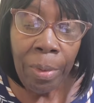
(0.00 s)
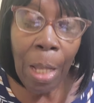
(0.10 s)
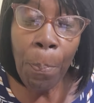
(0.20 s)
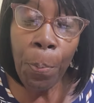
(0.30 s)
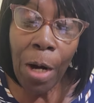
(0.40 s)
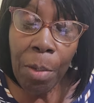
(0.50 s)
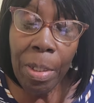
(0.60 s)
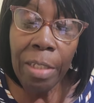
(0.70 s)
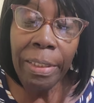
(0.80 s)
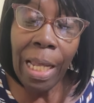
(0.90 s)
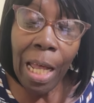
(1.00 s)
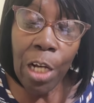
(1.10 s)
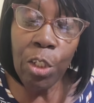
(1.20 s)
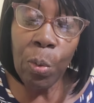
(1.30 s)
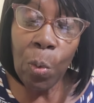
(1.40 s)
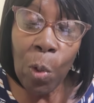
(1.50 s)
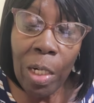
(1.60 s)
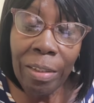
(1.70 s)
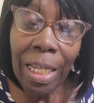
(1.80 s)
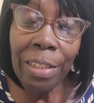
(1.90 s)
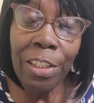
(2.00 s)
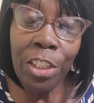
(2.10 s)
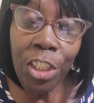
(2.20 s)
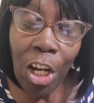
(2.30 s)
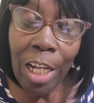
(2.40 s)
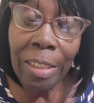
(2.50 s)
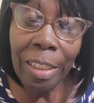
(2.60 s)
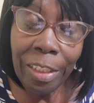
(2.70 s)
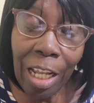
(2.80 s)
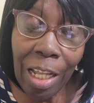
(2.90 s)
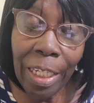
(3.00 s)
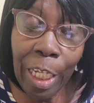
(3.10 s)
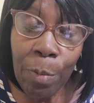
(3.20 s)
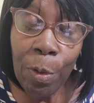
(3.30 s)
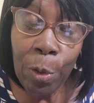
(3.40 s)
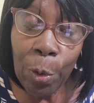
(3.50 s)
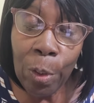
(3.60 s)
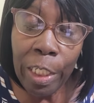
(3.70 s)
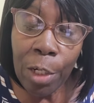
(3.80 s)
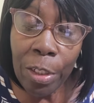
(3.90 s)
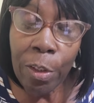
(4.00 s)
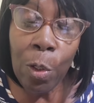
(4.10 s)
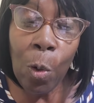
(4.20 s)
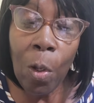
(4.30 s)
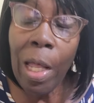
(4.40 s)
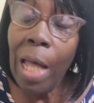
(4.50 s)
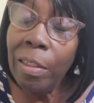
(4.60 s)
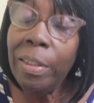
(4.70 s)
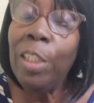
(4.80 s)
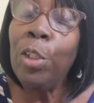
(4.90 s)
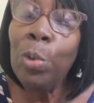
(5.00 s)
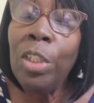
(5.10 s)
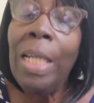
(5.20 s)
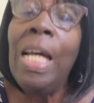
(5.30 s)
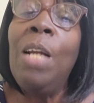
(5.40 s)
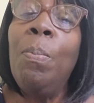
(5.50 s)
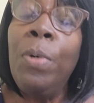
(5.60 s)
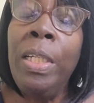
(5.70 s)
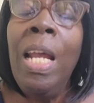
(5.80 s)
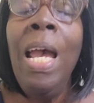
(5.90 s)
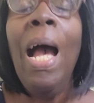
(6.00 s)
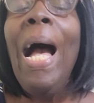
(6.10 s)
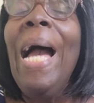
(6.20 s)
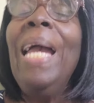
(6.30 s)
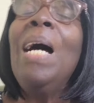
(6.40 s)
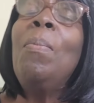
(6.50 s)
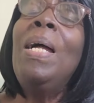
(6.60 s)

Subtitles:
that Prime Minister Andrew Olness has joined the talk even though there is no constitutional breach. I am